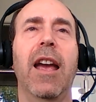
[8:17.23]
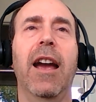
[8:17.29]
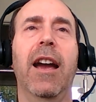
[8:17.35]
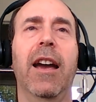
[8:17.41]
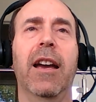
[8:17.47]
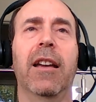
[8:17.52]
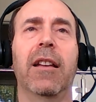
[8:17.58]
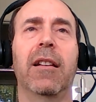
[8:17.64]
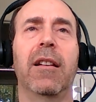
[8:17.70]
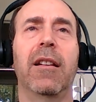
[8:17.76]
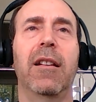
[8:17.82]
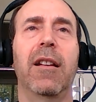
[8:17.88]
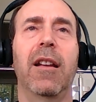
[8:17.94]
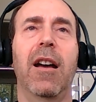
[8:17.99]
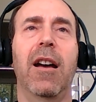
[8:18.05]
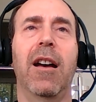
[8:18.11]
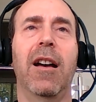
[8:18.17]

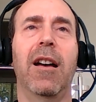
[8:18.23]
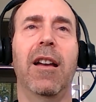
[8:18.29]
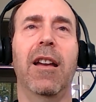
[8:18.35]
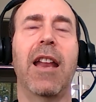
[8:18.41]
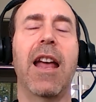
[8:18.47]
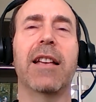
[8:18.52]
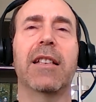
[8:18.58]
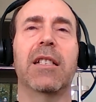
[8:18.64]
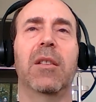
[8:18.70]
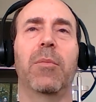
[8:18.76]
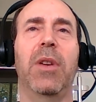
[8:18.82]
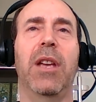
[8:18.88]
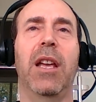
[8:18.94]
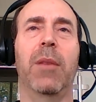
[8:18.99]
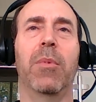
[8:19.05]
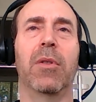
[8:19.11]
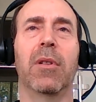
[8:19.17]
and it has to
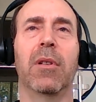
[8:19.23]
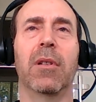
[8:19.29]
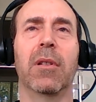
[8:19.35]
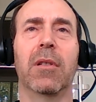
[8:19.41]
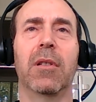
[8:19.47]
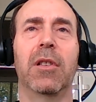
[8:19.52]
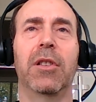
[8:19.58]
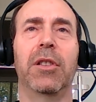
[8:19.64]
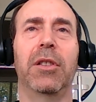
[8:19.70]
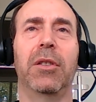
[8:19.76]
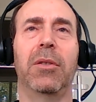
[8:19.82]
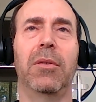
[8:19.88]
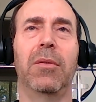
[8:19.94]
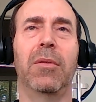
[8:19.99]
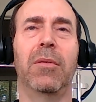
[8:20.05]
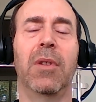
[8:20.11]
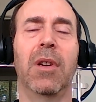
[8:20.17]
be able
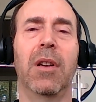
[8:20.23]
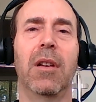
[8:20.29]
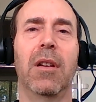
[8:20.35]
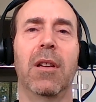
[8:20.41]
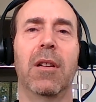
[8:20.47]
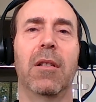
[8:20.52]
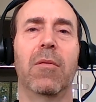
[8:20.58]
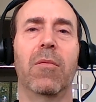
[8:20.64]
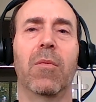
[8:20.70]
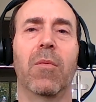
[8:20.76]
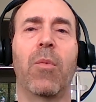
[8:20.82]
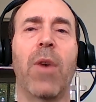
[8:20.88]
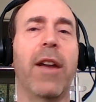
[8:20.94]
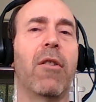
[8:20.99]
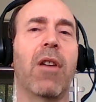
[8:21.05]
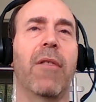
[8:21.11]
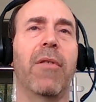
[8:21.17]
to
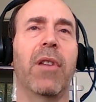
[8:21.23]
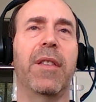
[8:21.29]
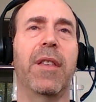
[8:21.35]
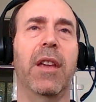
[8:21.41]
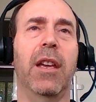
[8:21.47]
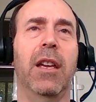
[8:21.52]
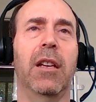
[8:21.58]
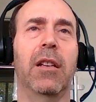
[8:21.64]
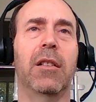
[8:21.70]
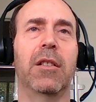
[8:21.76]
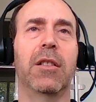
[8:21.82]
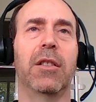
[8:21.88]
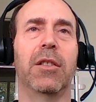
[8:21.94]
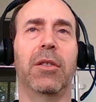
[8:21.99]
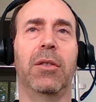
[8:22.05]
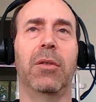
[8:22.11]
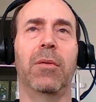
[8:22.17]
render everything
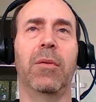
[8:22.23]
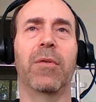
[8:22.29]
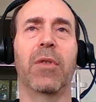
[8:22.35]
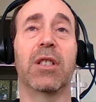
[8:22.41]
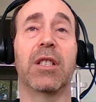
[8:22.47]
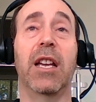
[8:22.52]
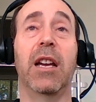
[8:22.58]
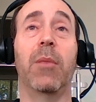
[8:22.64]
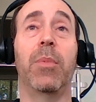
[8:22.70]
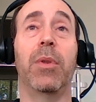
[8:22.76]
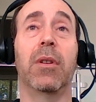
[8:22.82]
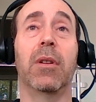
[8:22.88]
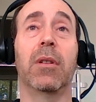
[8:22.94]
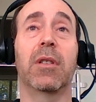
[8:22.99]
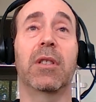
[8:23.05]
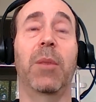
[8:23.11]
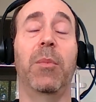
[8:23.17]
to, for
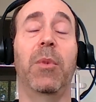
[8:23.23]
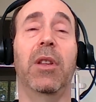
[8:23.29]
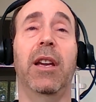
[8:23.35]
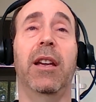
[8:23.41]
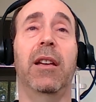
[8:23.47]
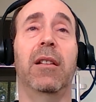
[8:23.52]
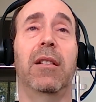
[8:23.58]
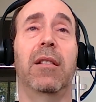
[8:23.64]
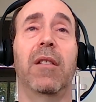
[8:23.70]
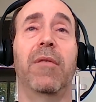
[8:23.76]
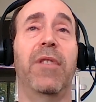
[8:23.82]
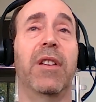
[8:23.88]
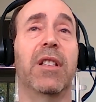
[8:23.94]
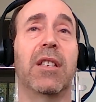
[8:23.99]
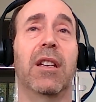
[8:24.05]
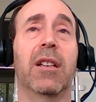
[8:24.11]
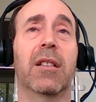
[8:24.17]
example, simulate the
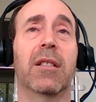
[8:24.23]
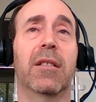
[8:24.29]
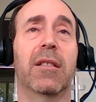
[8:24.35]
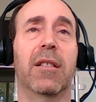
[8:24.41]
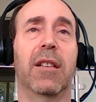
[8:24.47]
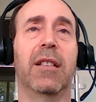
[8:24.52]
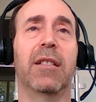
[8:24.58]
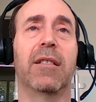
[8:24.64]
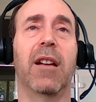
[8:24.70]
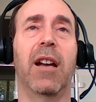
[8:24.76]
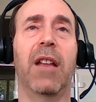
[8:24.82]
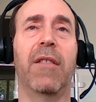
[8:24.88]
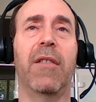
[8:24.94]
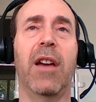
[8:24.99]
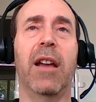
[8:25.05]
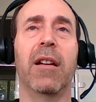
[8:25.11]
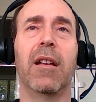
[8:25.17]
physics inside
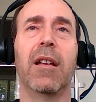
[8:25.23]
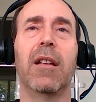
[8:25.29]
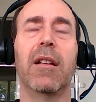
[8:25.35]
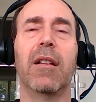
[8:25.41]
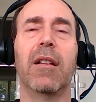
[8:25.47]
of that